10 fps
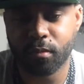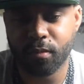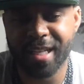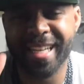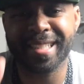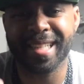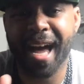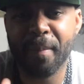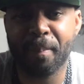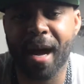It's not
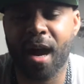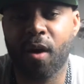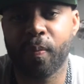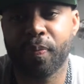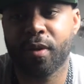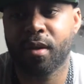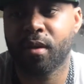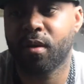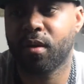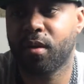about
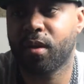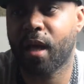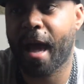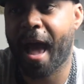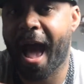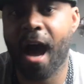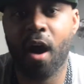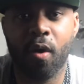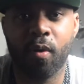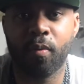
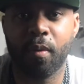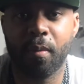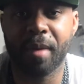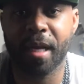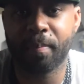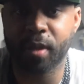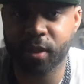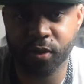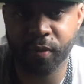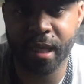how many books
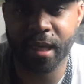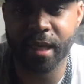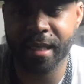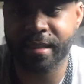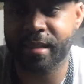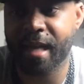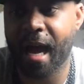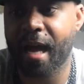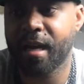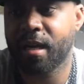you read. It's
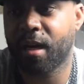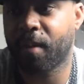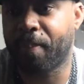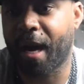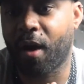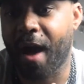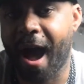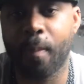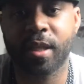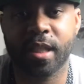not about how much